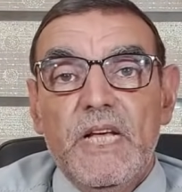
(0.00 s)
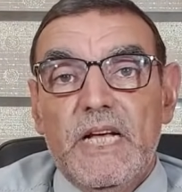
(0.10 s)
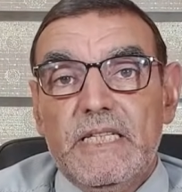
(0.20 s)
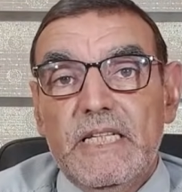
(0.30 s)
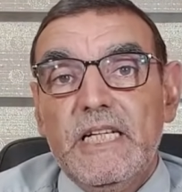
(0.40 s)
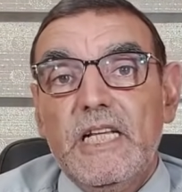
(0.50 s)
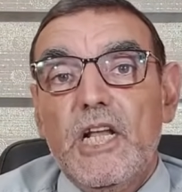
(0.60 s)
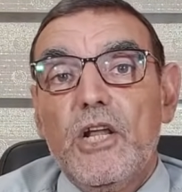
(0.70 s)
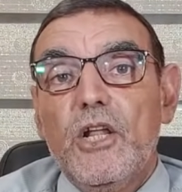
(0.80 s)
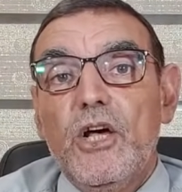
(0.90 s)
And there are
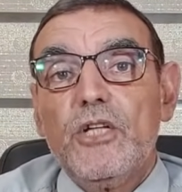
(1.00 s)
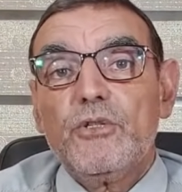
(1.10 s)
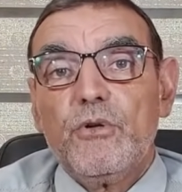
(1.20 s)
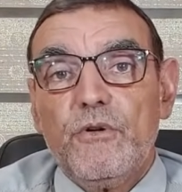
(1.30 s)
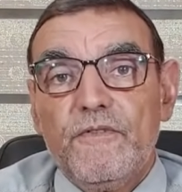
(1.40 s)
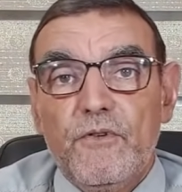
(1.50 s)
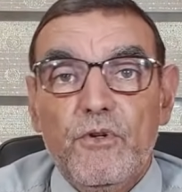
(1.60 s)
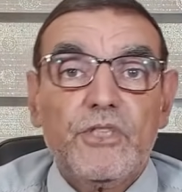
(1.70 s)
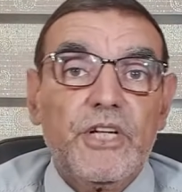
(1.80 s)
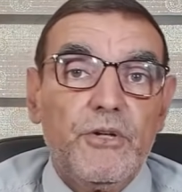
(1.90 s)
a lot of
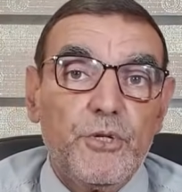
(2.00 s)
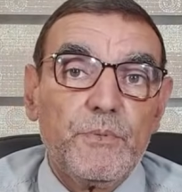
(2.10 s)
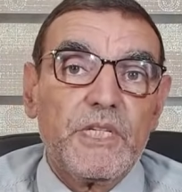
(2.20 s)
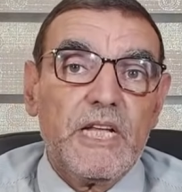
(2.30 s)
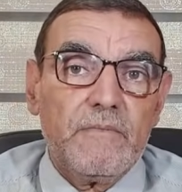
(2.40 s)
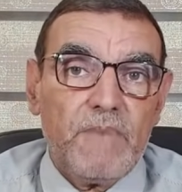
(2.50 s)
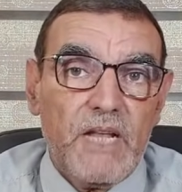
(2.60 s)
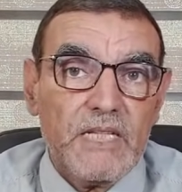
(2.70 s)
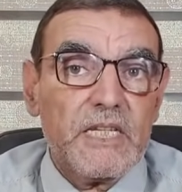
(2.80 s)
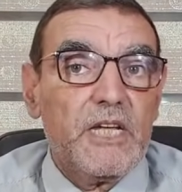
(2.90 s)
other herbs and plants.